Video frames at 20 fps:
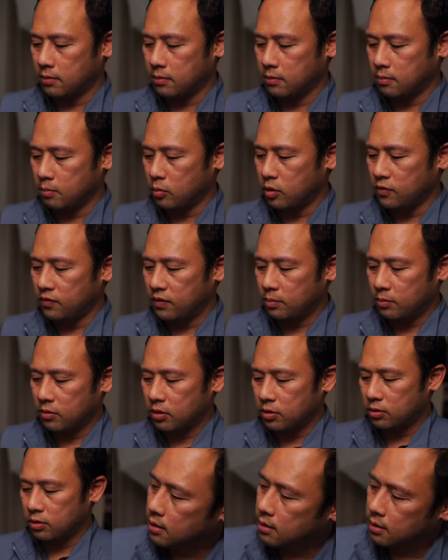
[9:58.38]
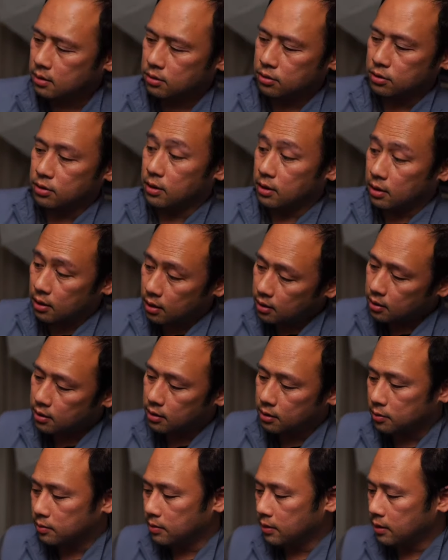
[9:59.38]
movie mode, turn it on,
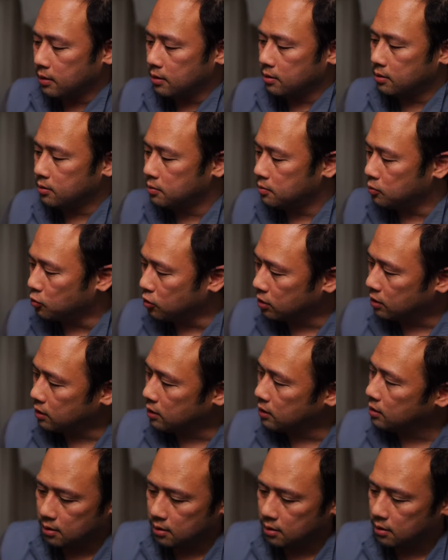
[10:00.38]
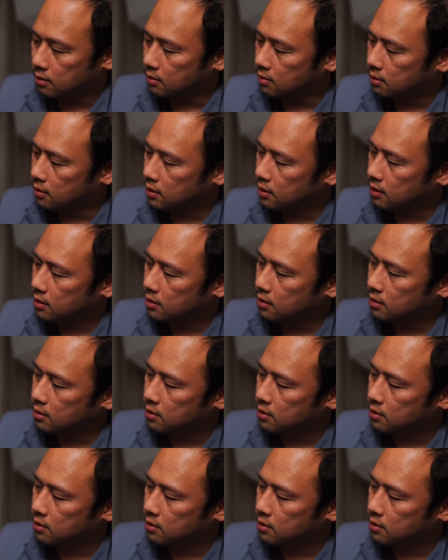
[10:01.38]
it'd be working. Okay,